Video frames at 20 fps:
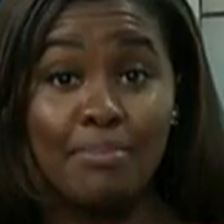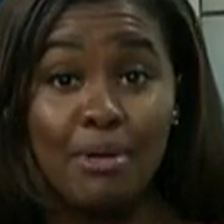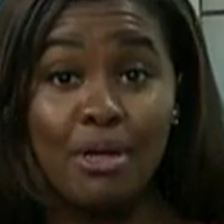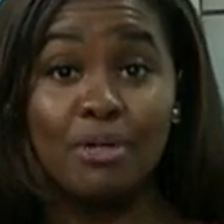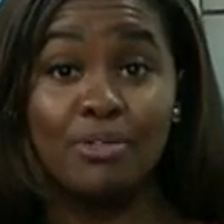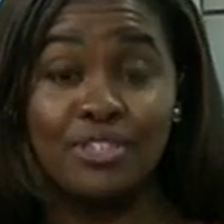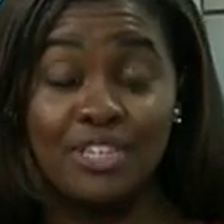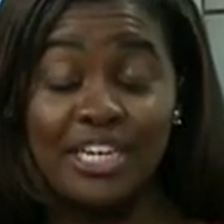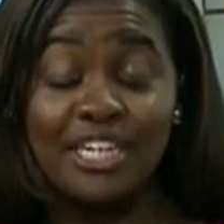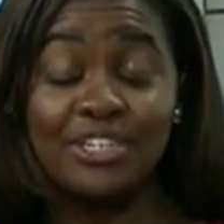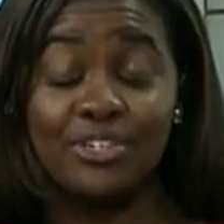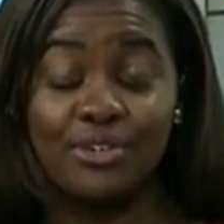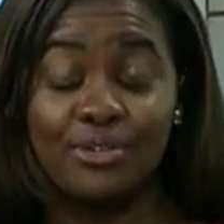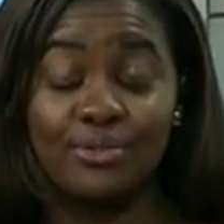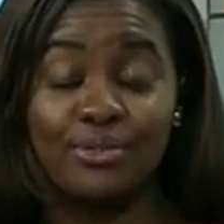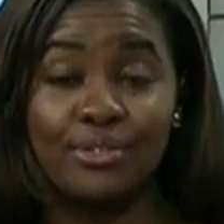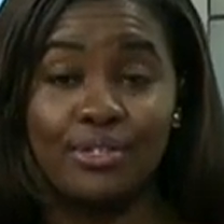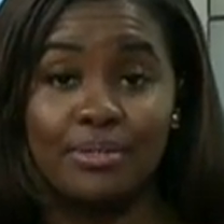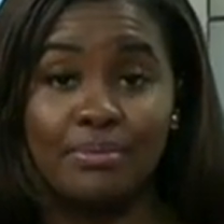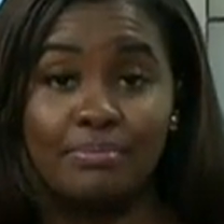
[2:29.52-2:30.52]
male
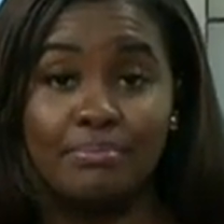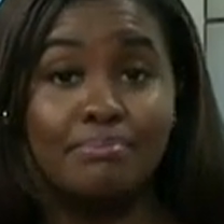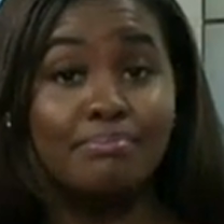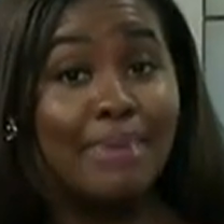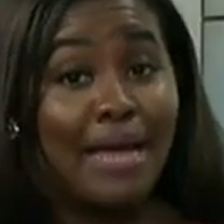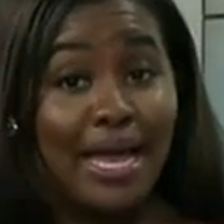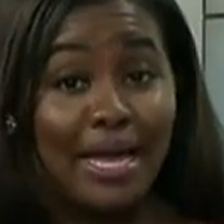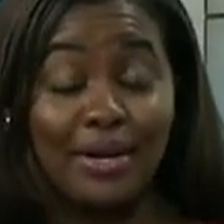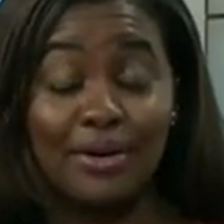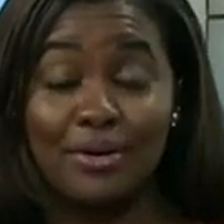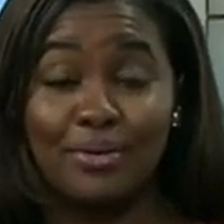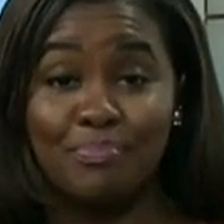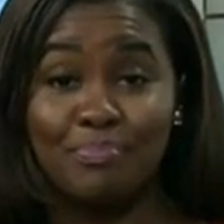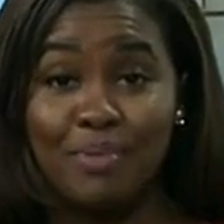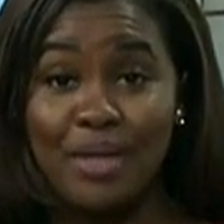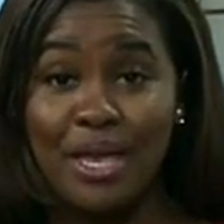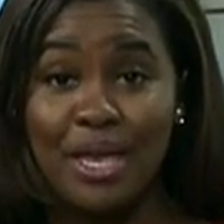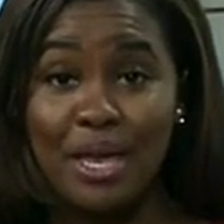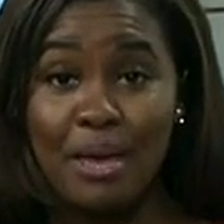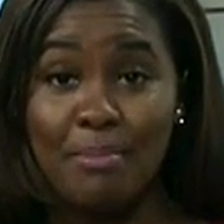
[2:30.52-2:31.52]
teachers matter.
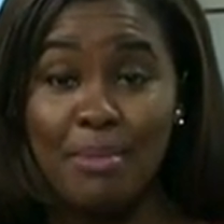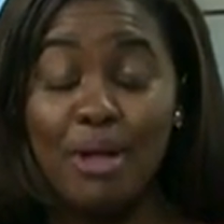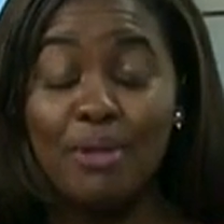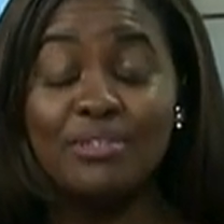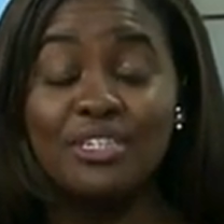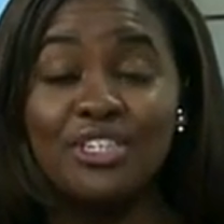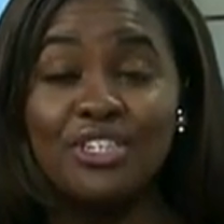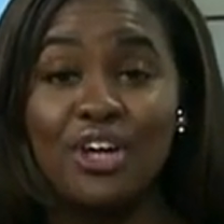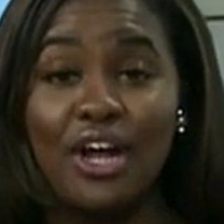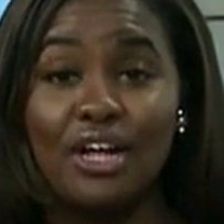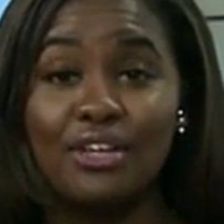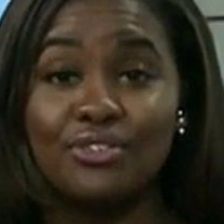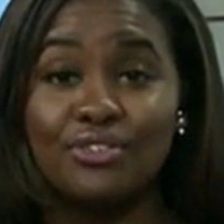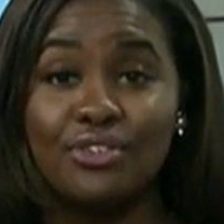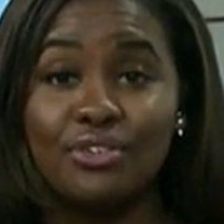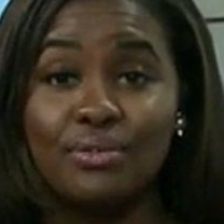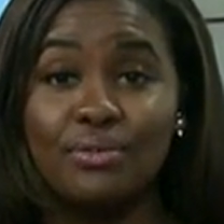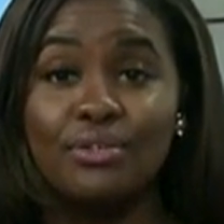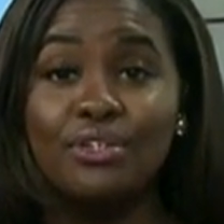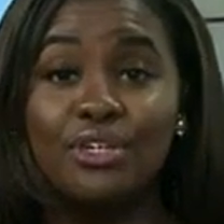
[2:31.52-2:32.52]
Melanie
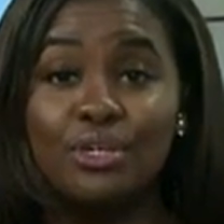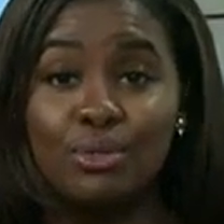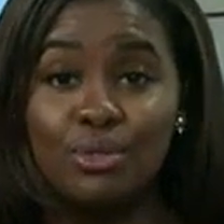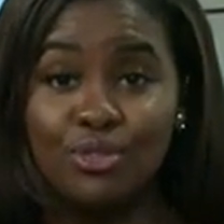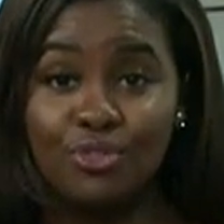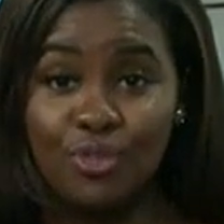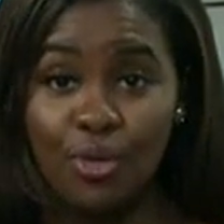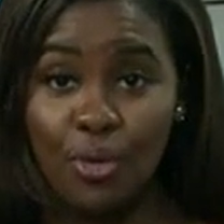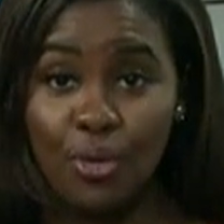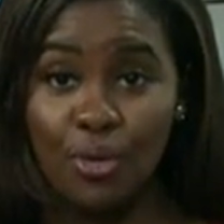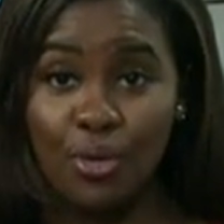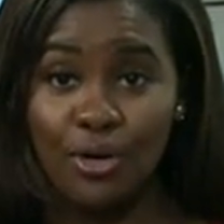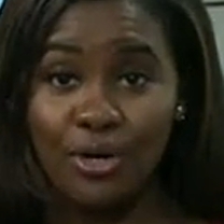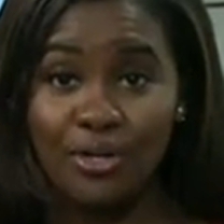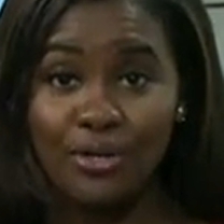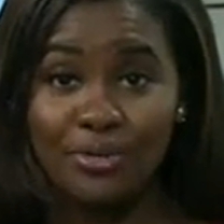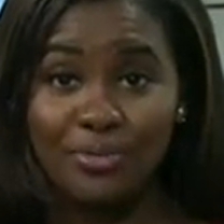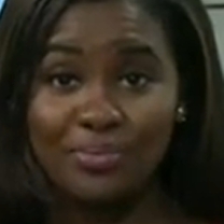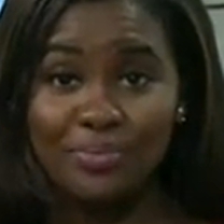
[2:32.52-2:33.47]
Johnson, News 4.